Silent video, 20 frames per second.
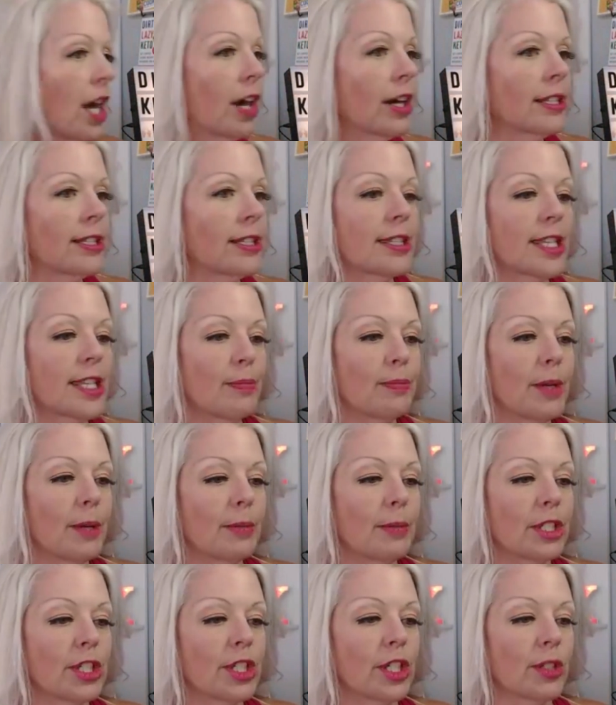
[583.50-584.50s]
right, step
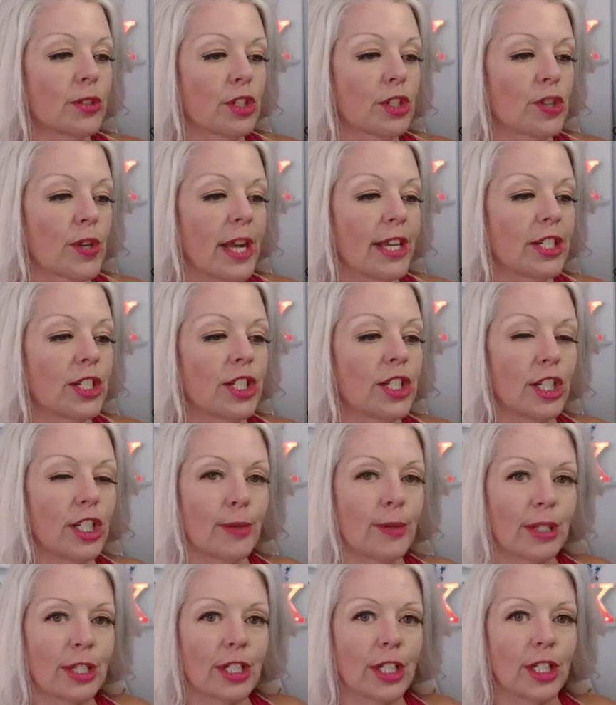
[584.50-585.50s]
number 2, strategy
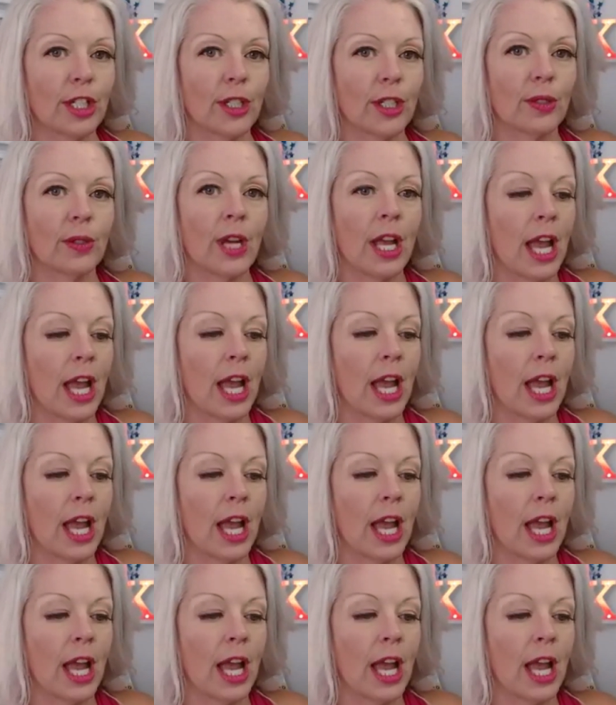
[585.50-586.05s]
number 2.